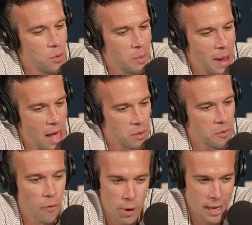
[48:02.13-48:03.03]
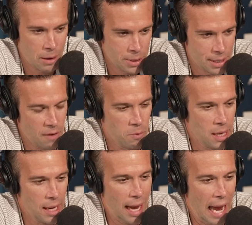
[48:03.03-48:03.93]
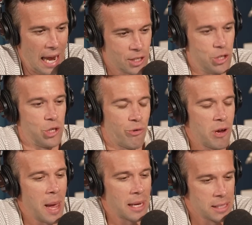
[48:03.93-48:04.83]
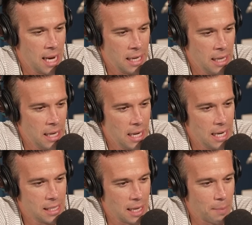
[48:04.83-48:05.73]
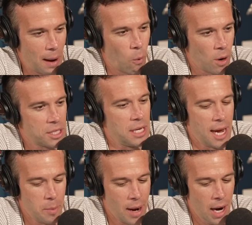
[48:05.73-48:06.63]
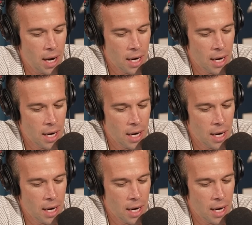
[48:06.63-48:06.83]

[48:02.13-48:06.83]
in the bathroom for 48 hours gave me extreme anxiety. It's like my worst nightmare.